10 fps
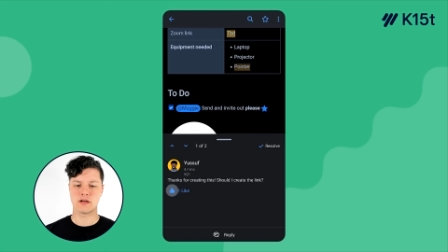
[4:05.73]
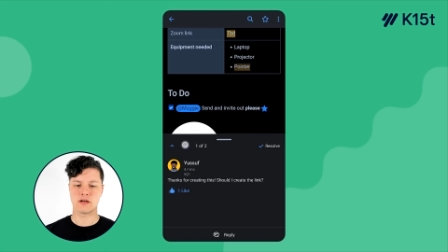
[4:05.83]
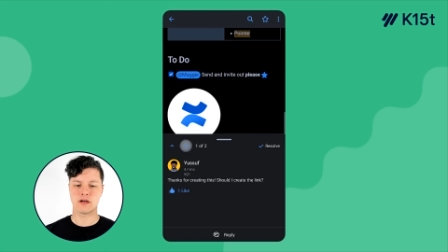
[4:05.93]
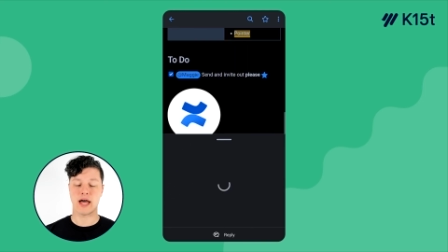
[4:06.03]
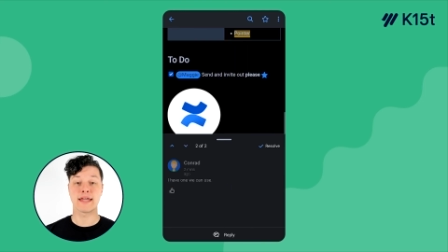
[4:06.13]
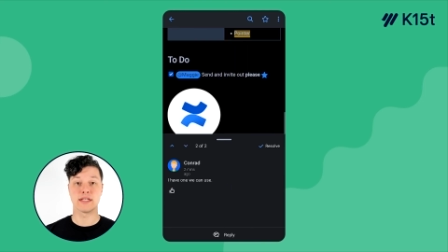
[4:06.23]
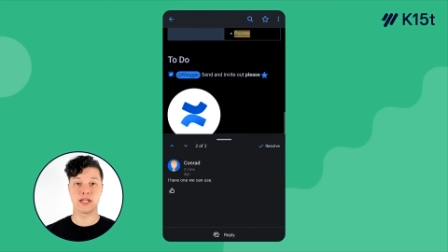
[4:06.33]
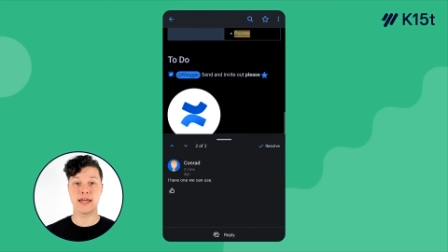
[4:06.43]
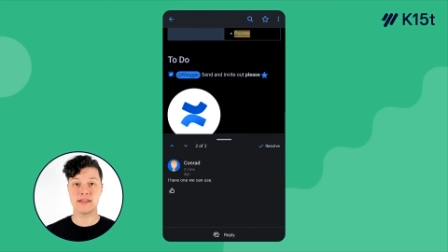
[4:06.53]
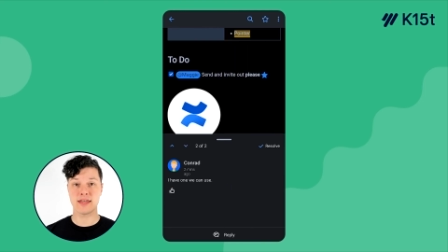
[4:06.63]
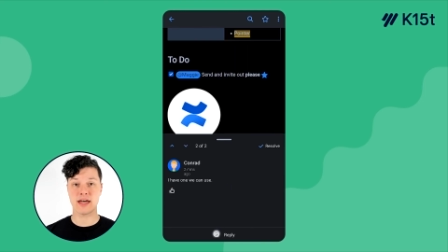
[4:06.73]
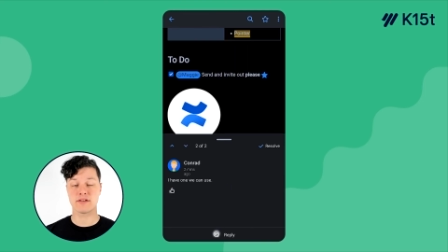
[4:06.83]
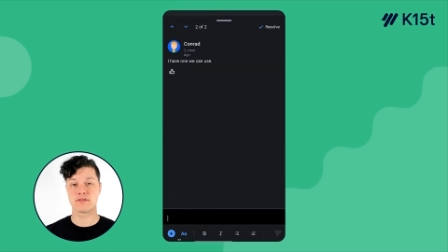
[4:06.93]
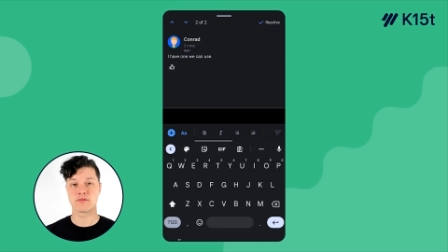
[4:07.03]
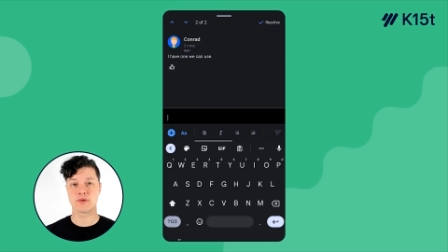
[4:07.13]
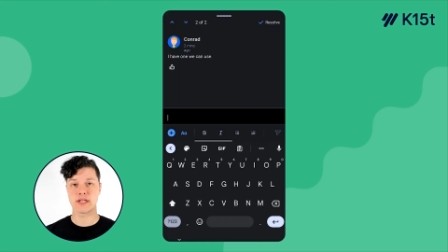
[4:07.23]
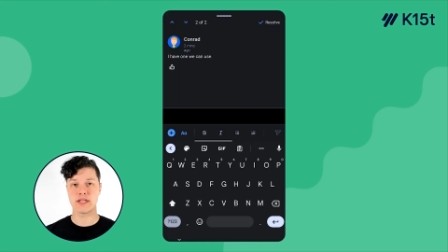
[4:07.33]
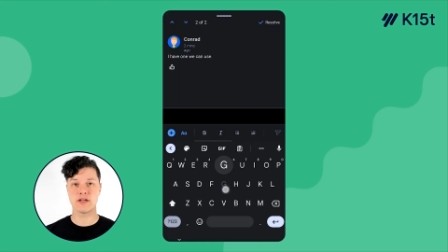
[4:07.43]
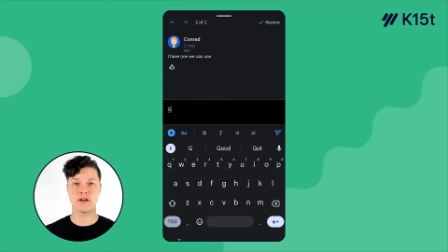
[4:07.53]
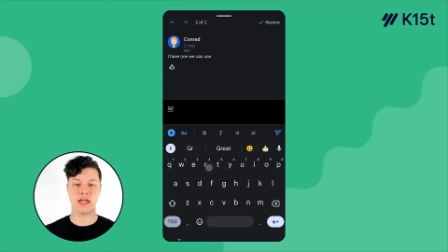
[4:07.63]
Uh, I can like that right
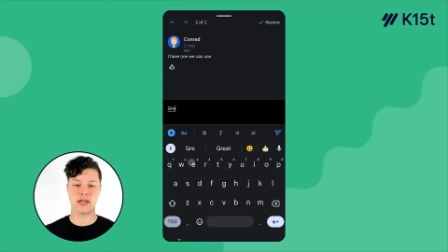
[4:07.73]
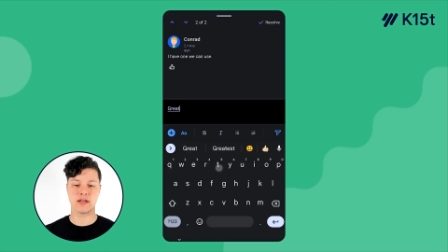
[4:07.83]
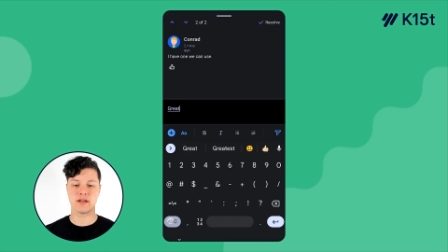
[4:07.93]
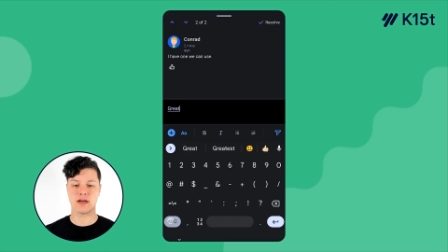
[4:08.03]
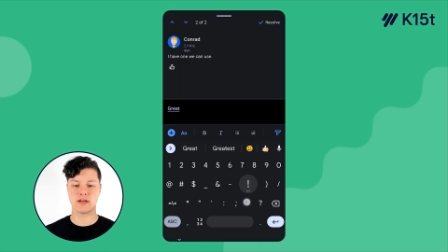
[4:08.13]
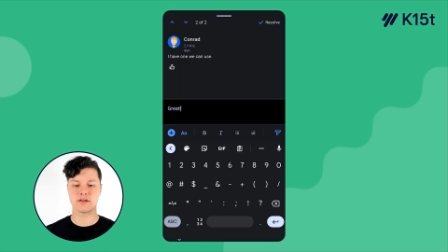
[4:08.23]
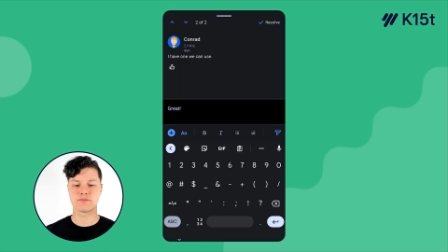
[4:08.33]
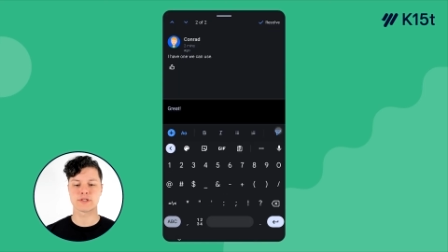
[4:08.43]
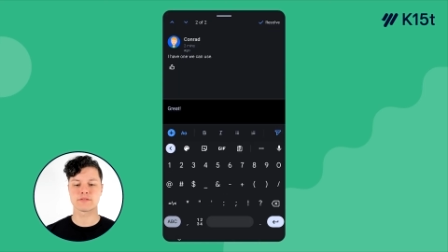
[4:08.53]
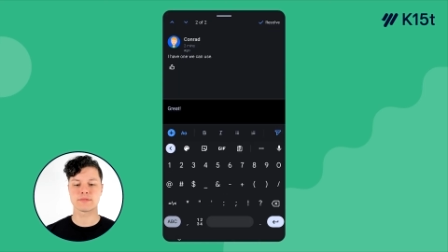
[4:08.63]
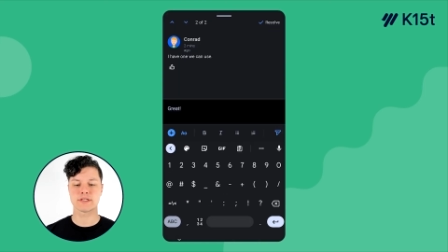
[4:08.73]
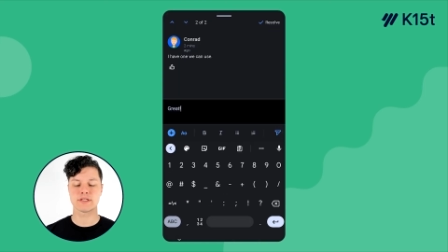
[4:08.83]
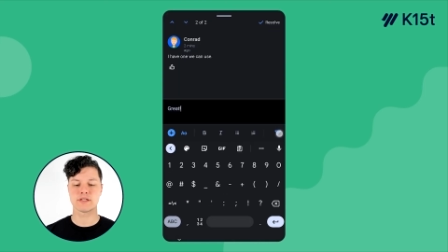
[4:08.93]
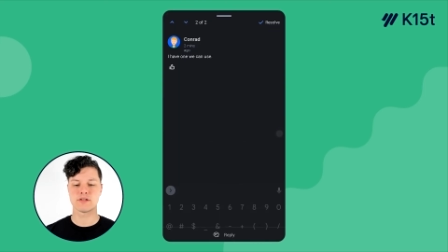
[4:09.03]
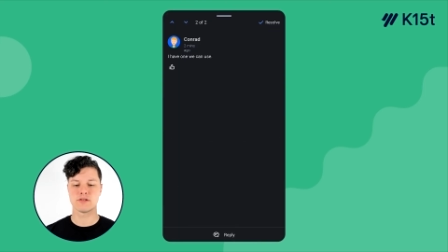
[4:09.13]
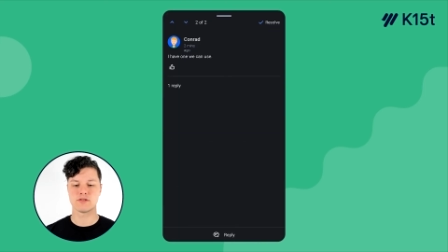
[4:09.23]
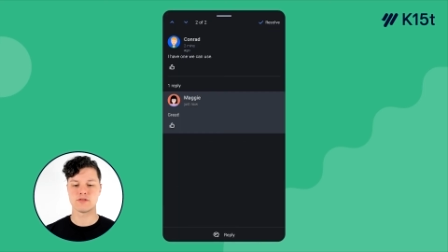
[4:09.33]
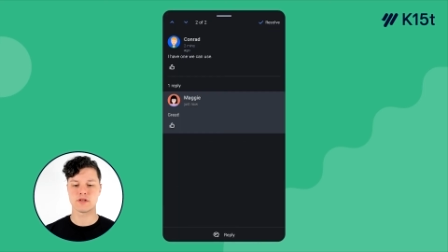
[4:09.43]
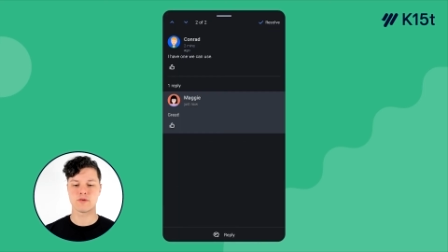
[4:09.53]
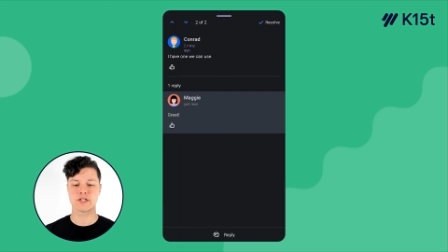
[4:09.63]
here and I can respond to
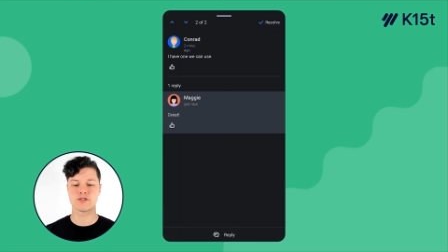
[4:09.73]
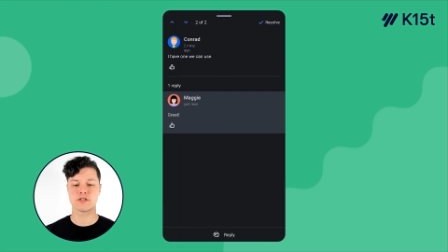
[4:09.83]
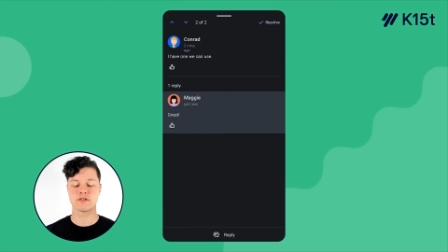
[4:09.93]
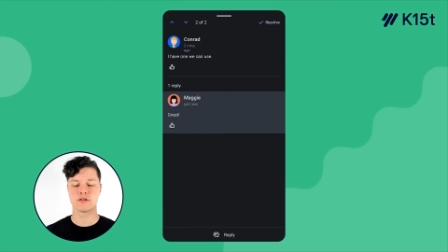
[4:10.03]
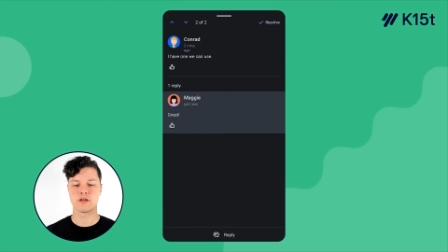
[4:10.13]
the question.